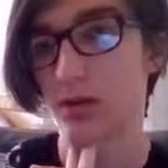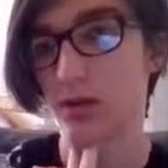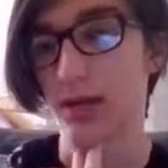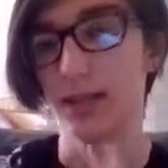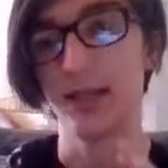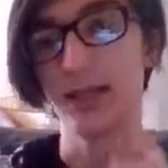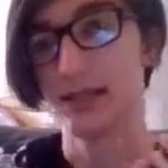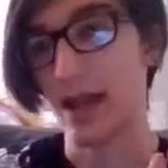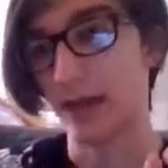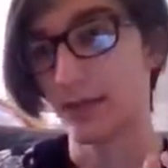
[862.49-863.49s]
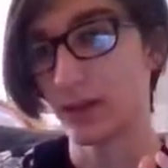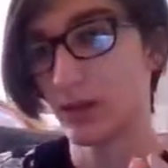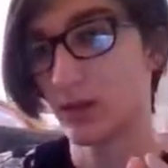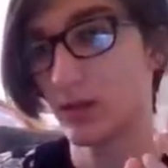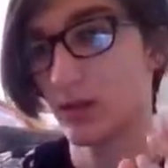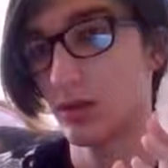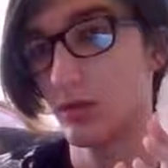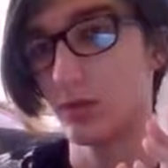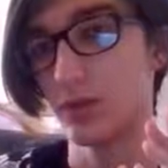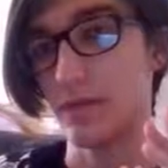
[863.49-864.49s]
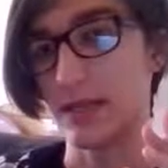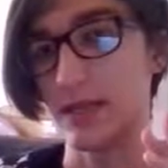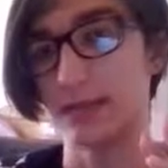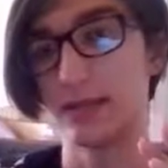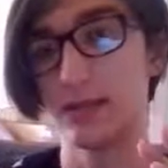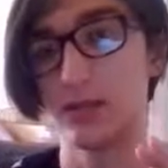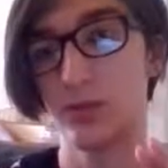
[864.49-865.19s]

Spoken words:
Alright, he doesn't have it, which means